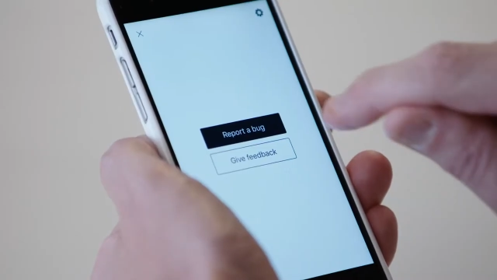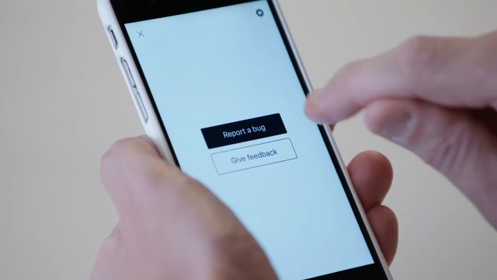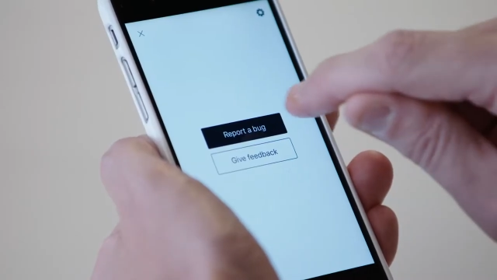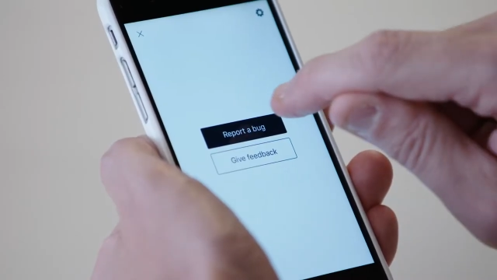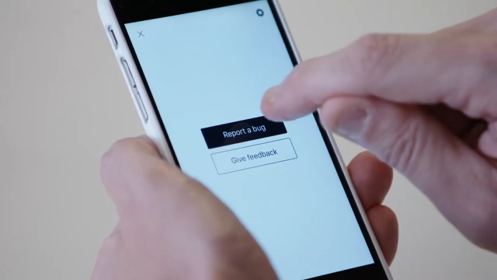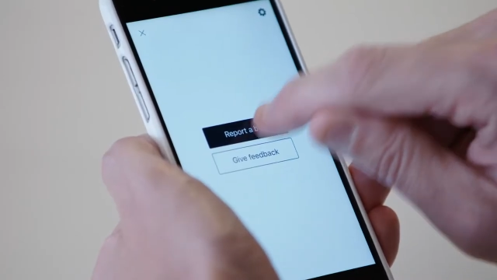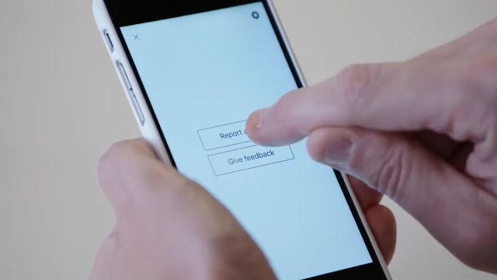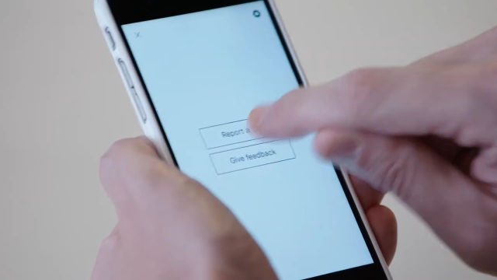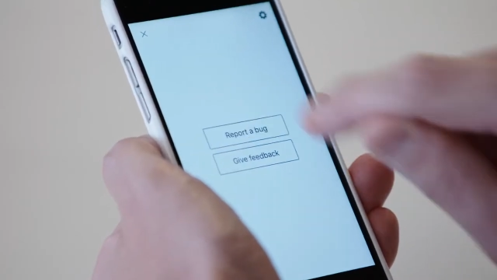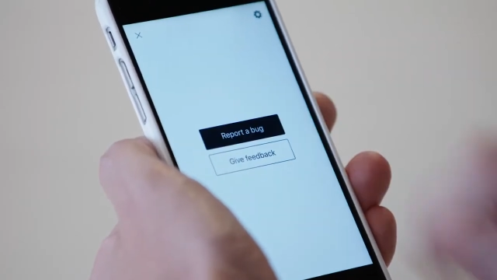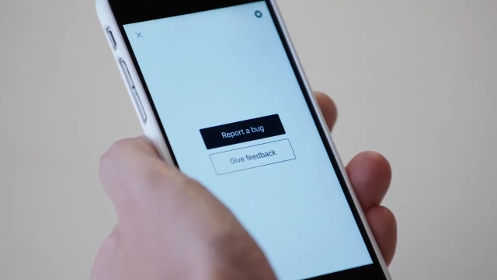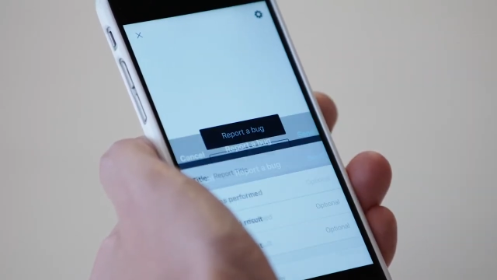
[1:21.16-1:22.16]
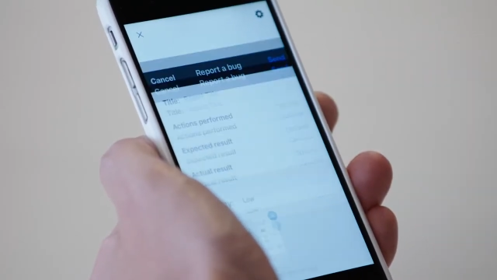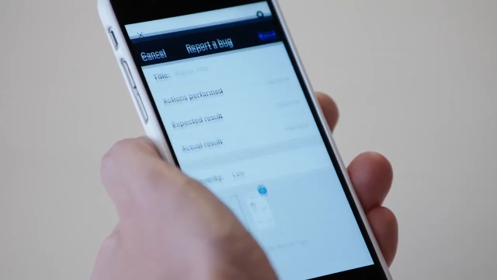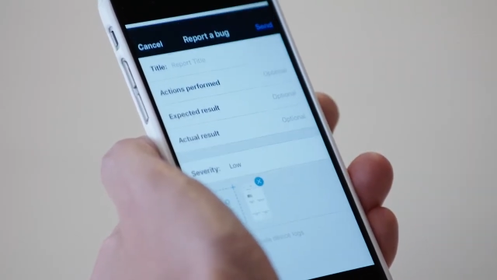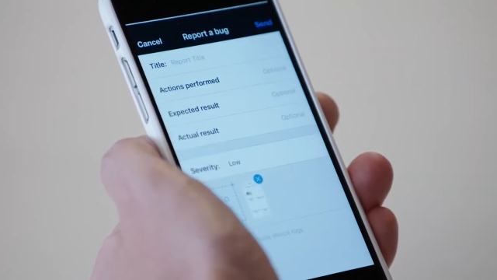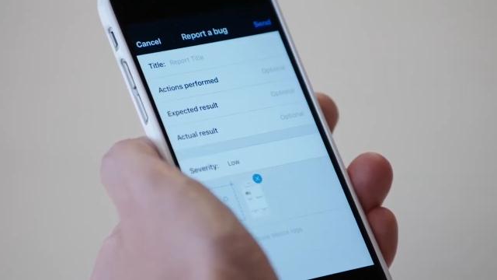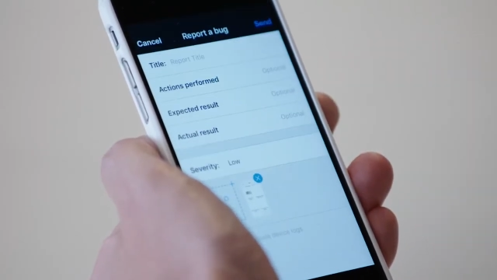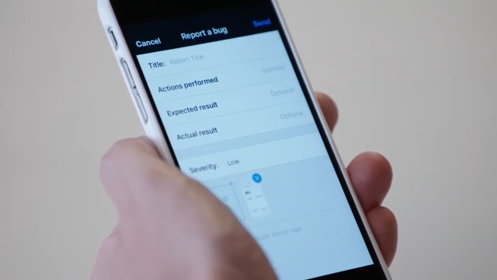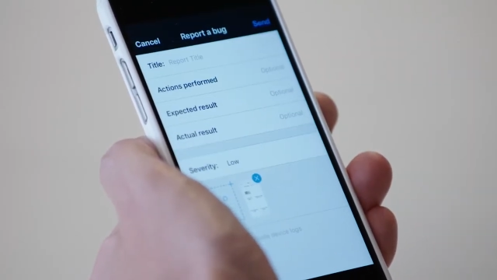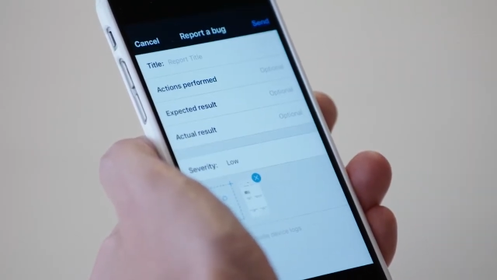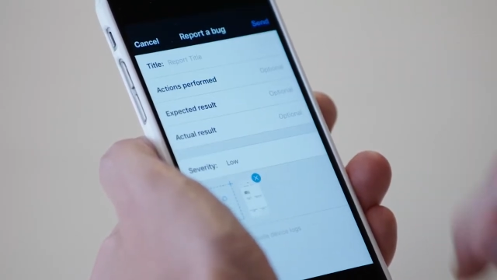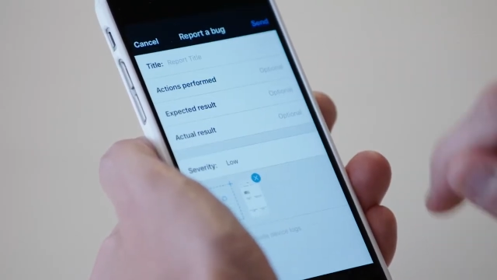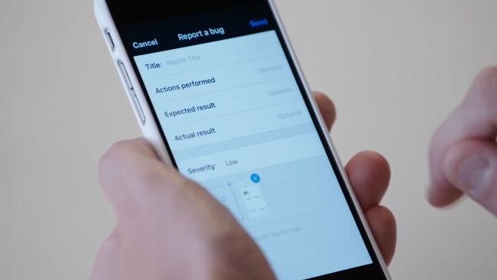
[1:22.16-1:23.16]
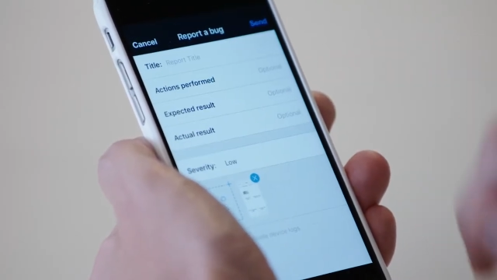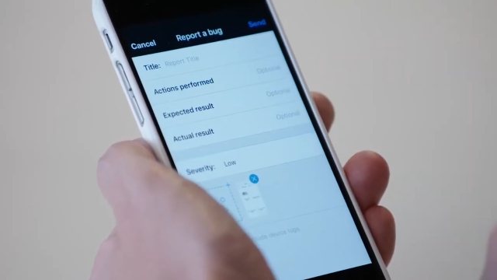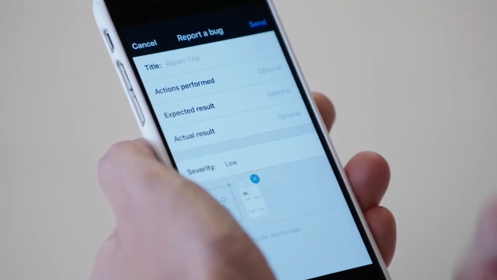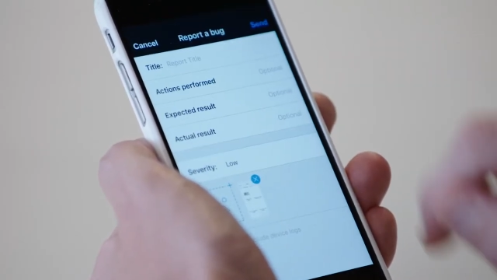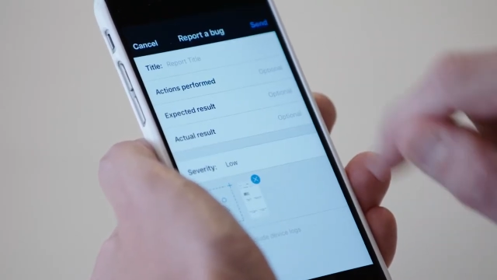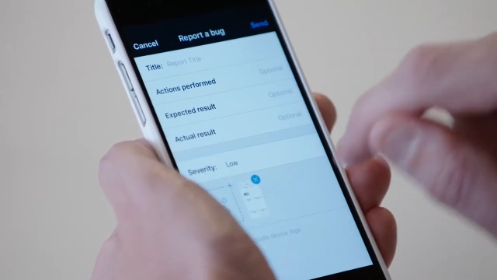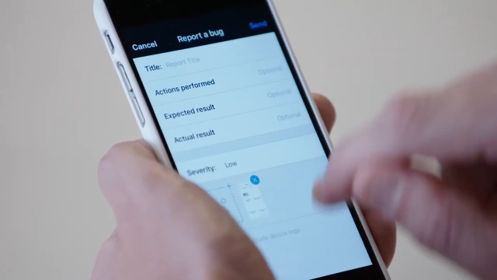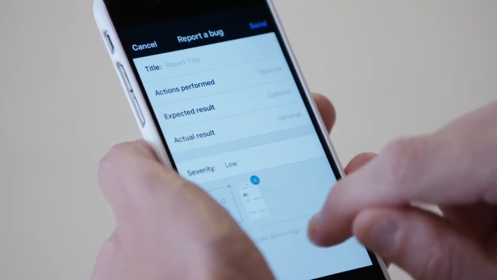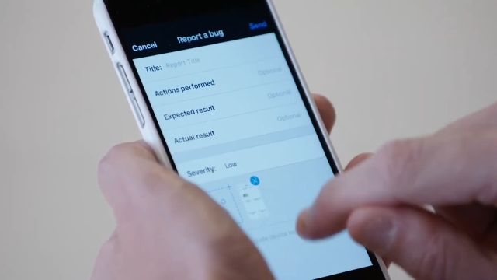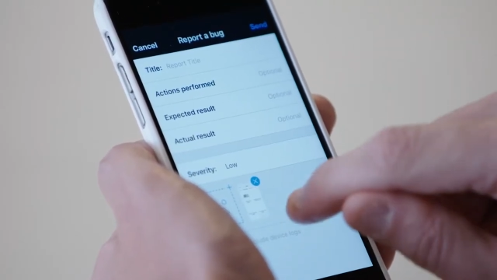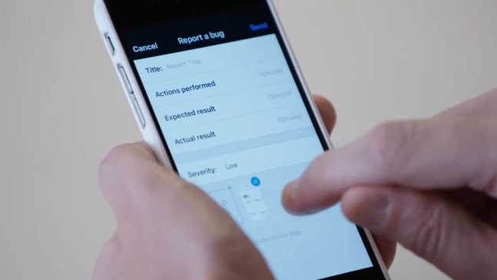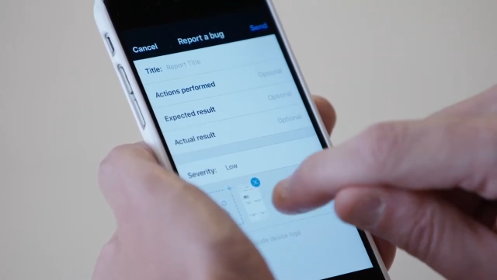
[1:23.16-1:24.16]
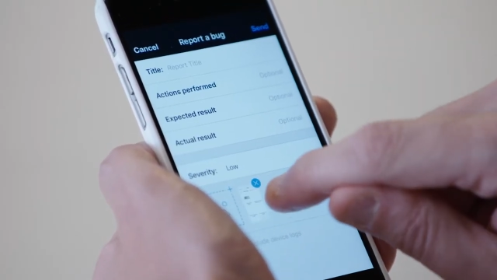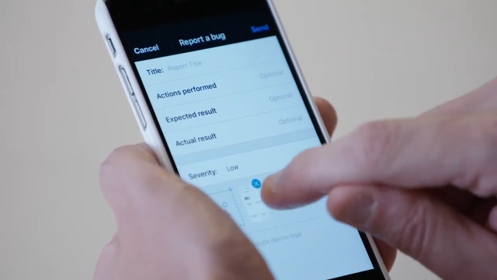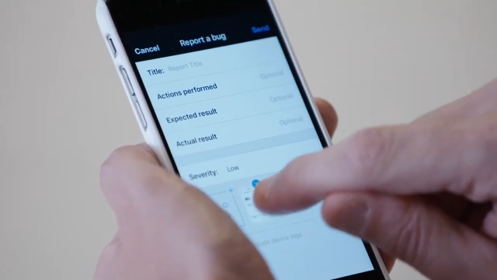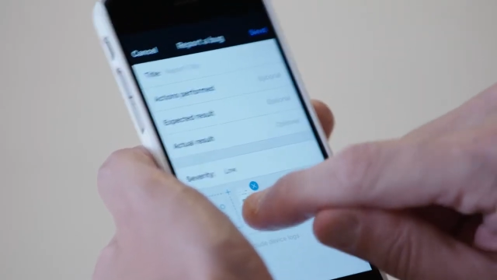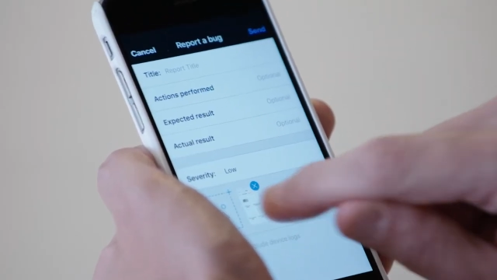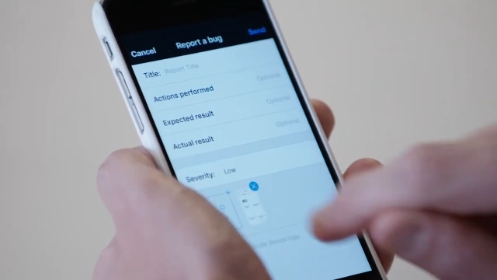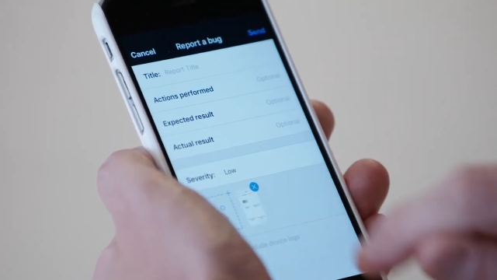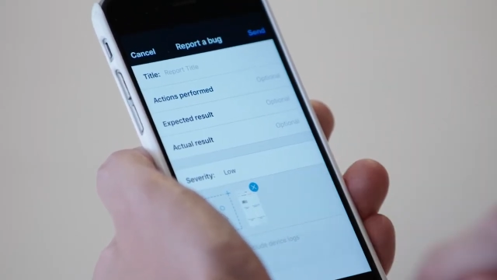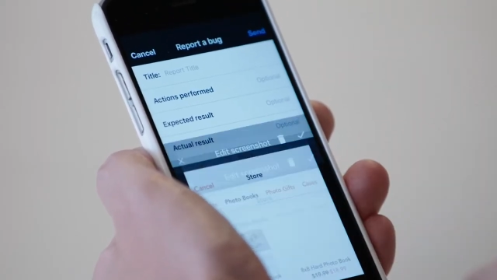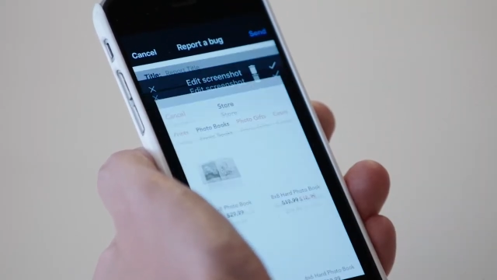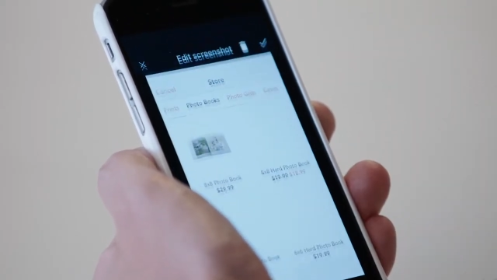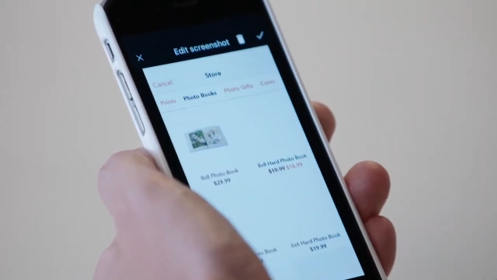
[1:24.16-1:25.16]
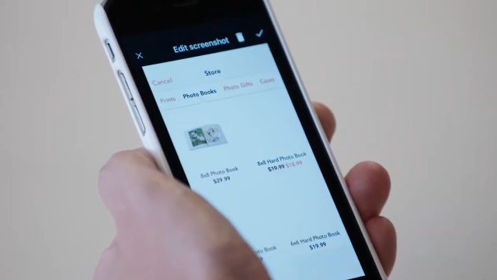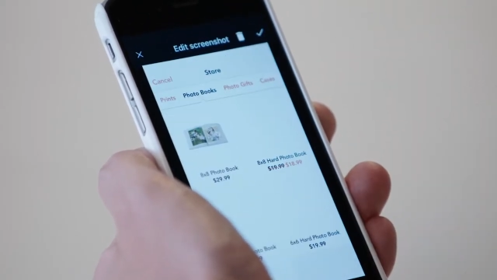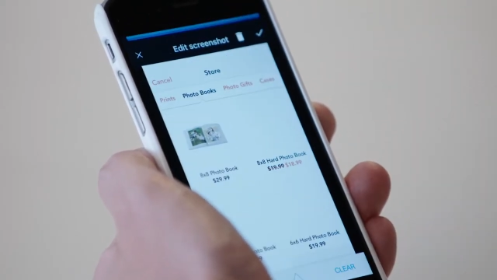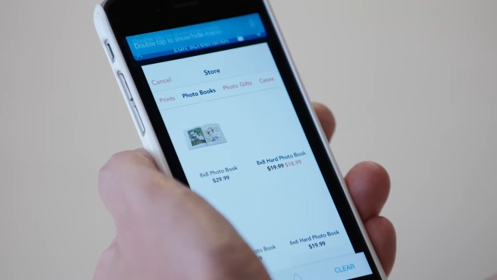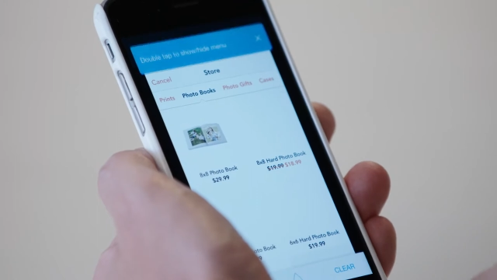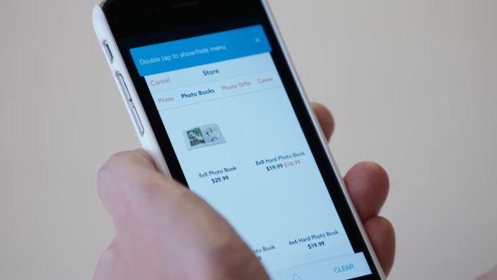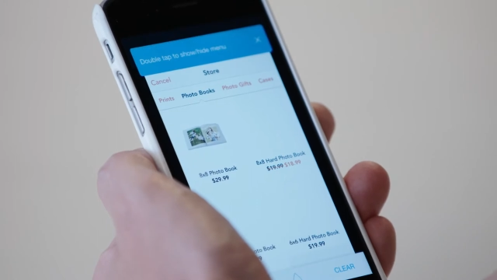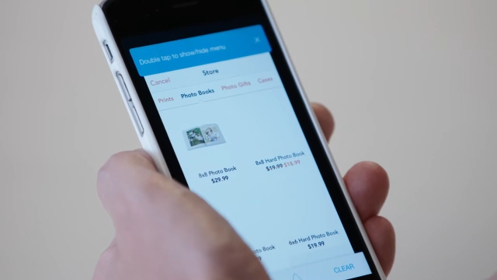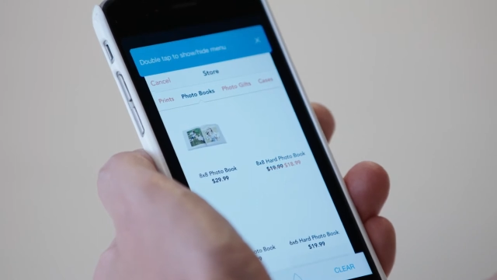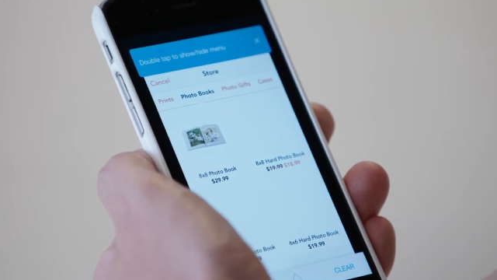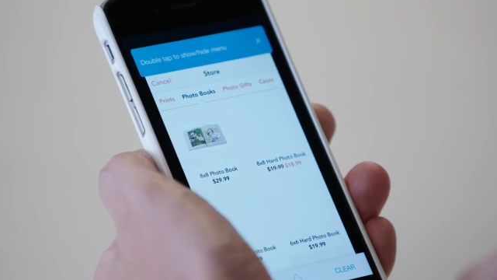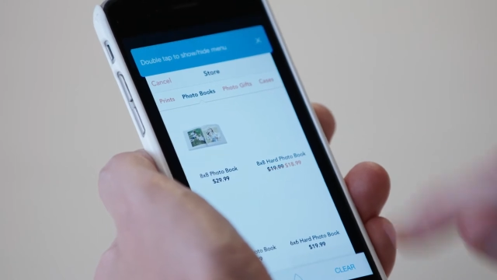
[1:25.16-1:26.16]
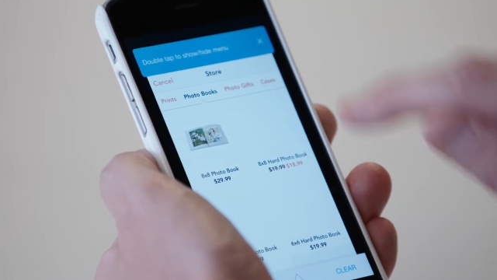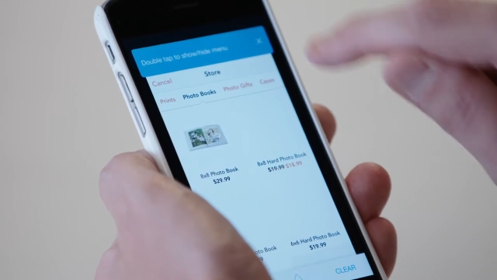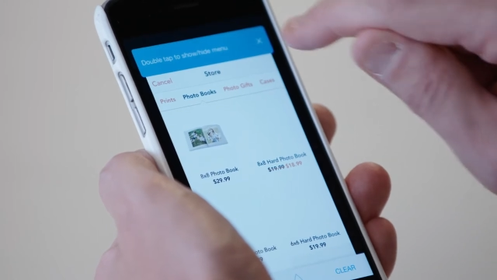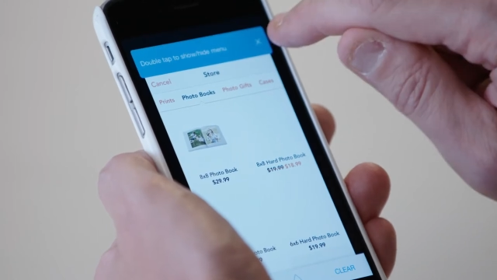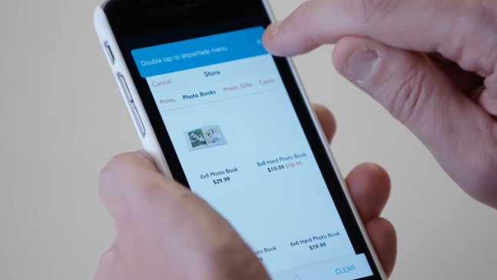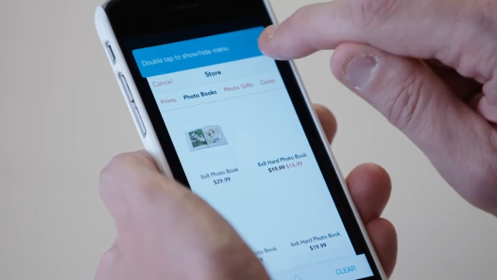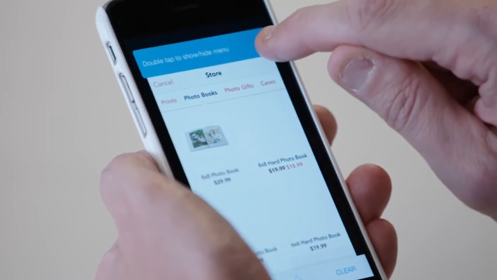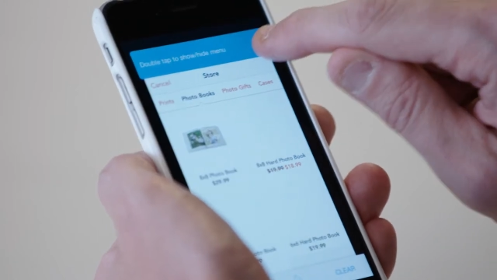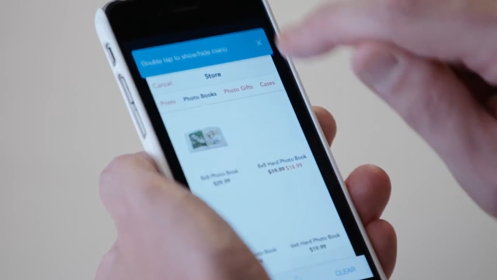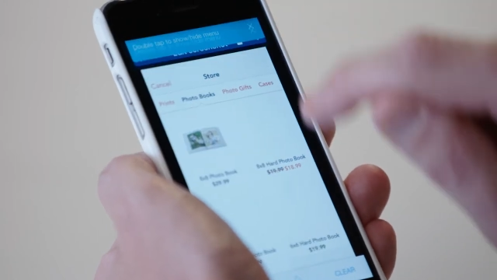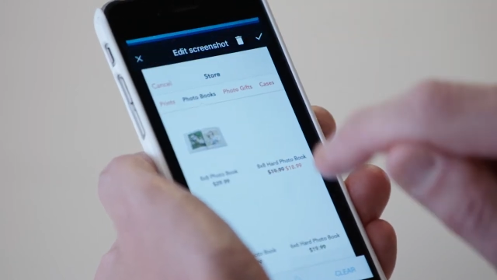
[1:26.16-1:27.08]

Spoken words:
No face is visible, so there are no lips to read.